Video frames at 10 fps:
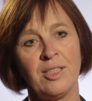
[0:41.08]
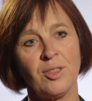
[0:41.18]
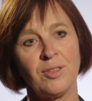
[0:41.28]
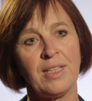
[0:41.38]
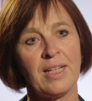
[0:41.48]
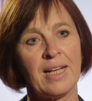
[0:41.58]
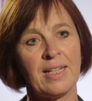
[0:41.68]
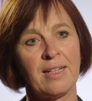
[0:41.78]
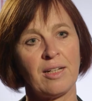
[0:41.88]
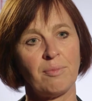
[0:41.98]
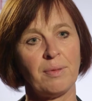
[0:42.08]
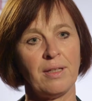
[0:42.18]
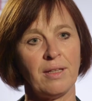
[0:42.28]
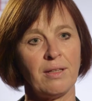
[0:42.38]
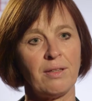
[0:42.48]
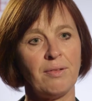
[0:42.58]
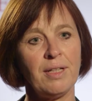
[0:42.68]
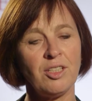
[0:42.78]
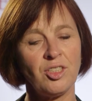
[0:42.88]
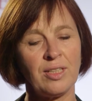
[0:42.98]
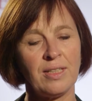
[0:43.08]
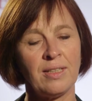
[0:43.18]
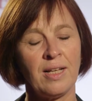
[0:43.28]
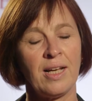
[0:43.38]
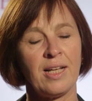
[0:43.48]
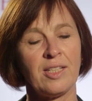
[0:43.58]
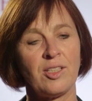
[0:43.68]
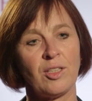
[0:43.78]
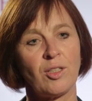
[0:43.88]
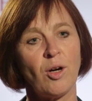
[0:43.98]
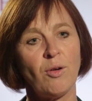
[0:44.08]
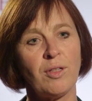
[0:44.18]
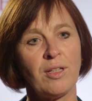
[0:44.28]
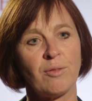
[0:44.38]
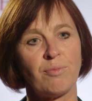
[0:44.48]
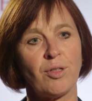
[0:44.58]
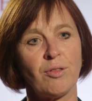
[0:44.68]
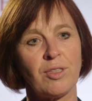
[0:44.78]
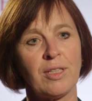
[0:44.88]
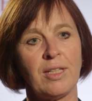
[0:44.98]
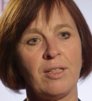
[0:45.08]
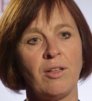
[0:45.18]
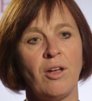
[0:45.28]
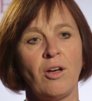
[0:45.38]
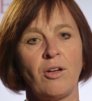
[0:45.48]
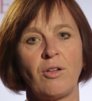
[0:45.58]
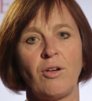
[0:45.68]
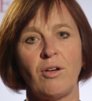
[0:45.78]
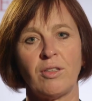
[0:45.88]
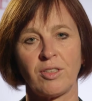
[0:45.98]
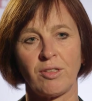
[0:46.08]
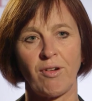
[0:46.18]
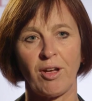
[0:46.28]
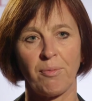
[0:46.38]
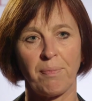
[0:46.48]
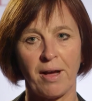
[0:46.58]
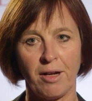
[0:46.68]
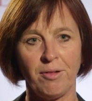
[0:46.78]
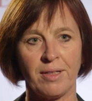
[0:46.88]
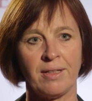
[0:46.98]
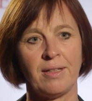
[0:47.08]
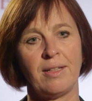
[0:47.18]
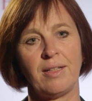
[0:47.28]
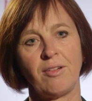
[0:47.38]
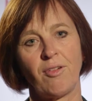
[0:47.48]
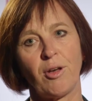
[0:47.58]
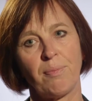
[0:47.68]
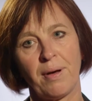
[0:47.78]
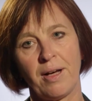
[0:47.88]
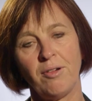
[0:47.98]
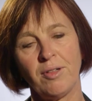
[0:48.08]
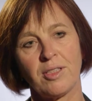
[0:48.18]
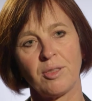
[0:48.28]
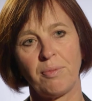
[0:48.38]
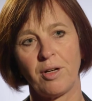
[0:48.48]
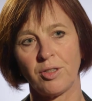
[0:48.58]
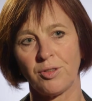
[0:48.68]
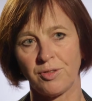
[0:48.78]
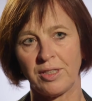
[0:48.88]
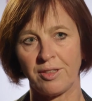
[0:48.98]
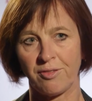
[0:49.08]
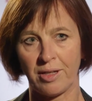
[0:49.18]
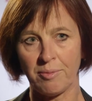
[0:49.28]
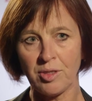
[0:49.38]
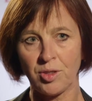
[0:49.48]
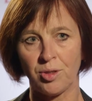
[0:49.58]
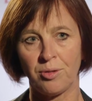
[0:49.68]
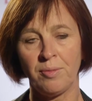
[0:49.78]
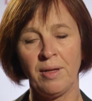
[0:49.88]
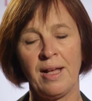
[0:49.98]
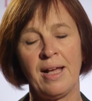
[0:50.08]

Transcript: So the NLRP3 gene is encoding a protein called cryopyrin. And cryopyrin is a part of the inflammasome.